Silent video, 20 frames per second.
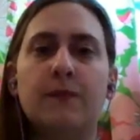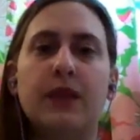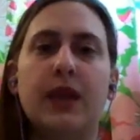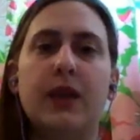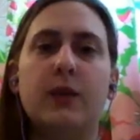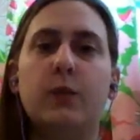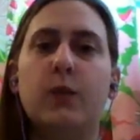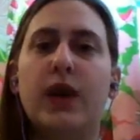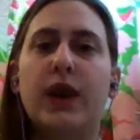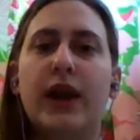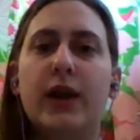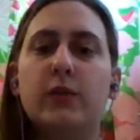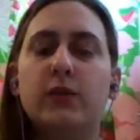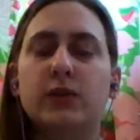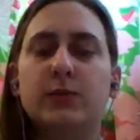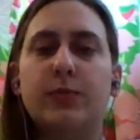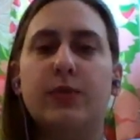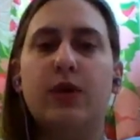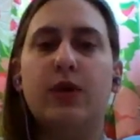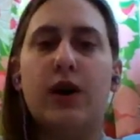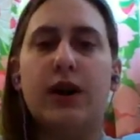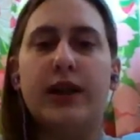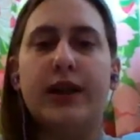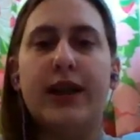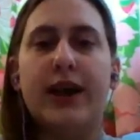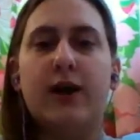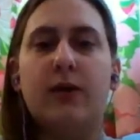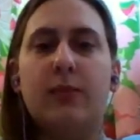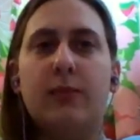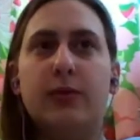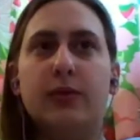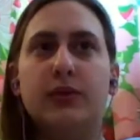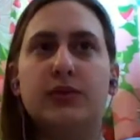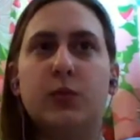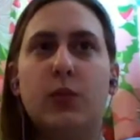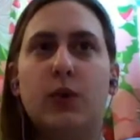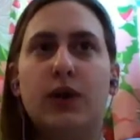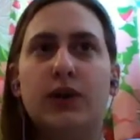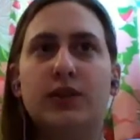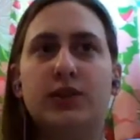And when I was plotting out books
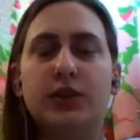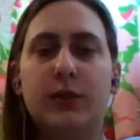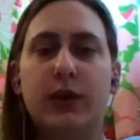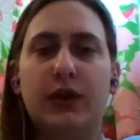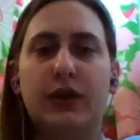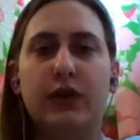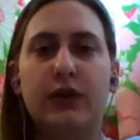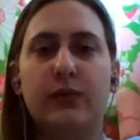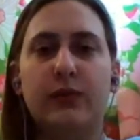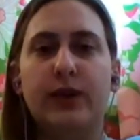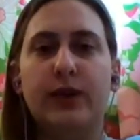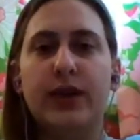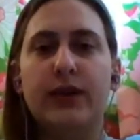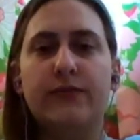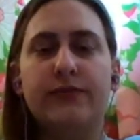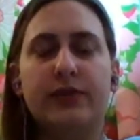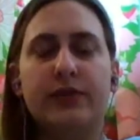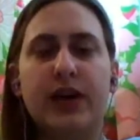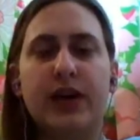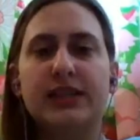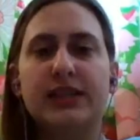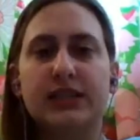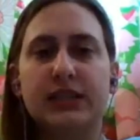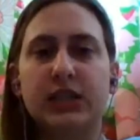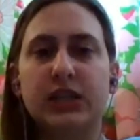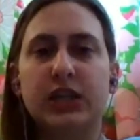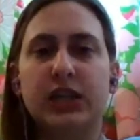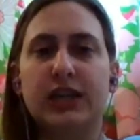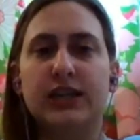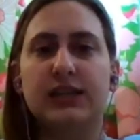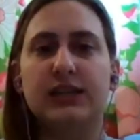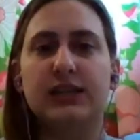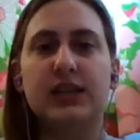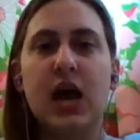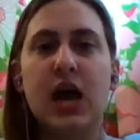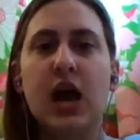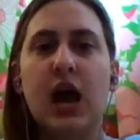one, two, and three for that series,